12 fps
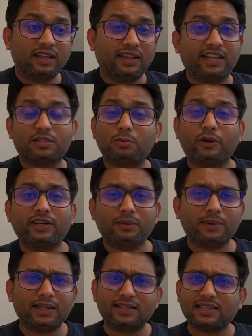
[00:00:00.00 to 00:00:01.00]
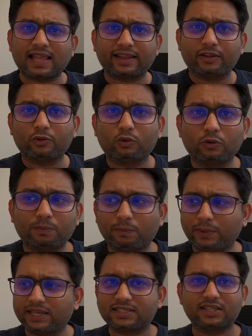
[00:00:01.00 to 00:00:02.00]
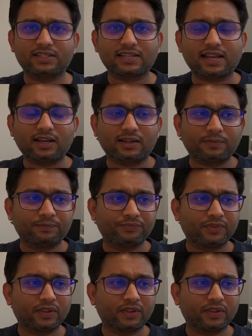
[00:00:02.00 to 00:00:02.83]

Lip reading: exploited by this hacking group based in China.